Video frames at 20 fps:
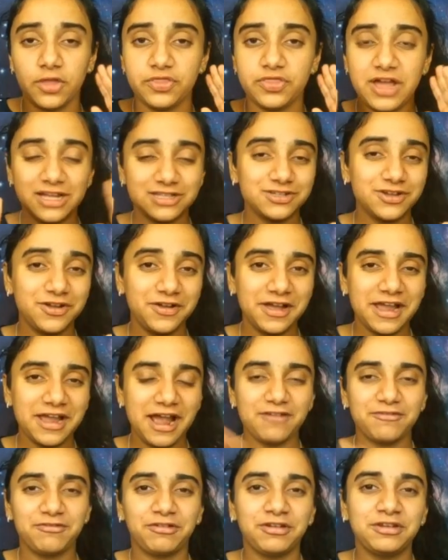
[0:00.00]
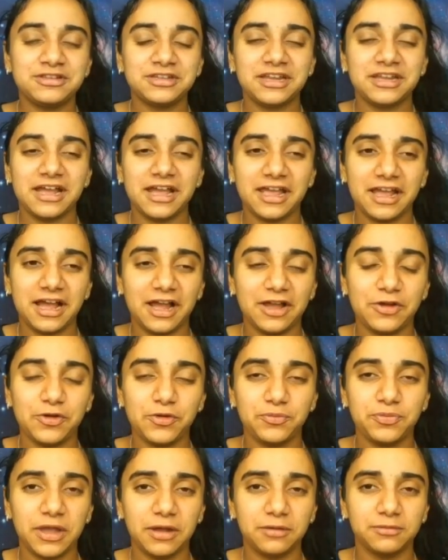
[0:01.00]
that's all I have for you today. I
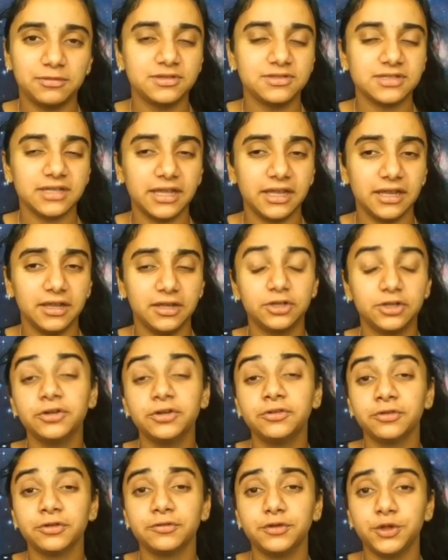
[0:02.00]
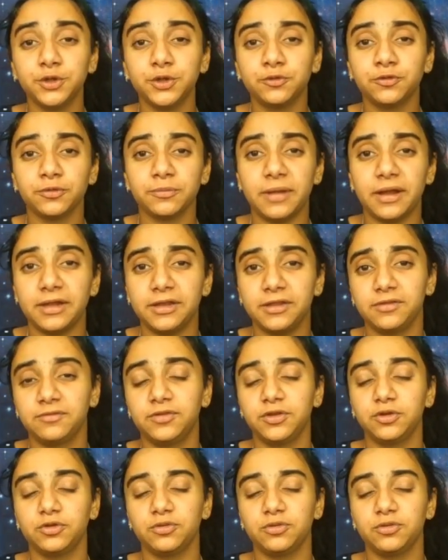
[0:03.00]
hope that was a good review for many of you